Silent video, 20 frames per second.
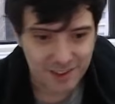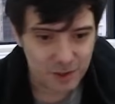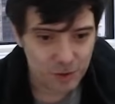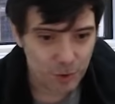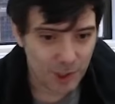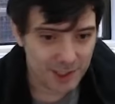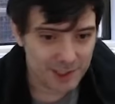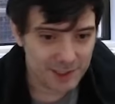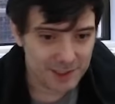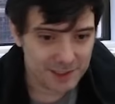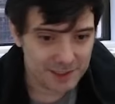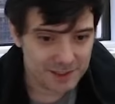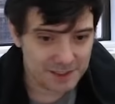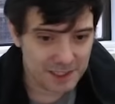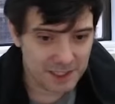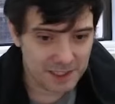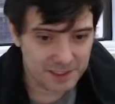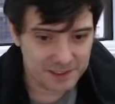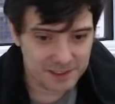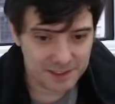whining and
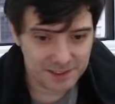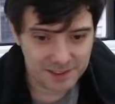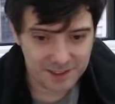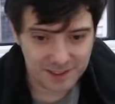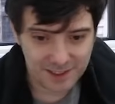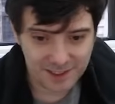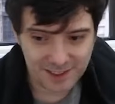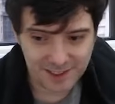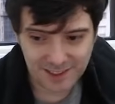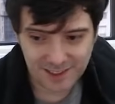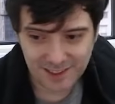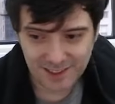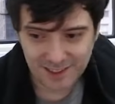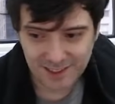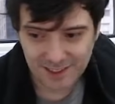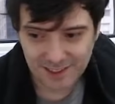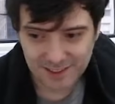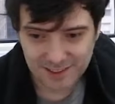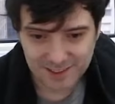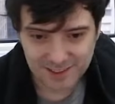dining,
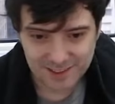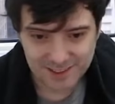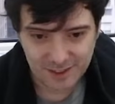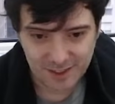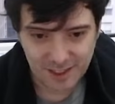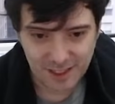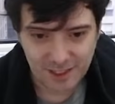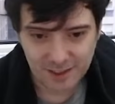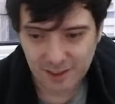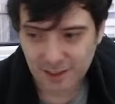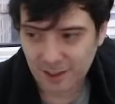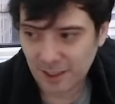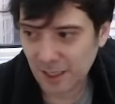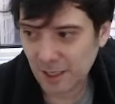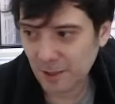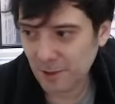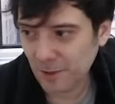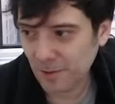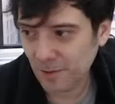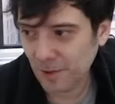hanging
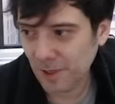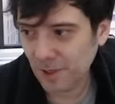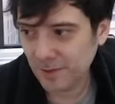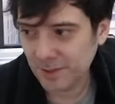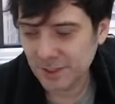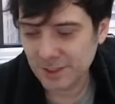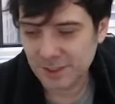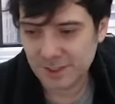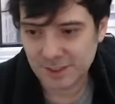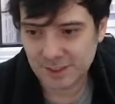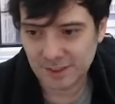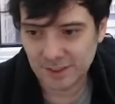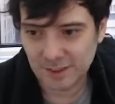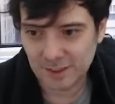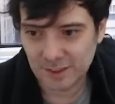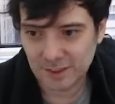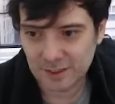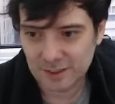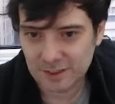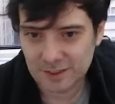out around
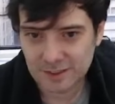DC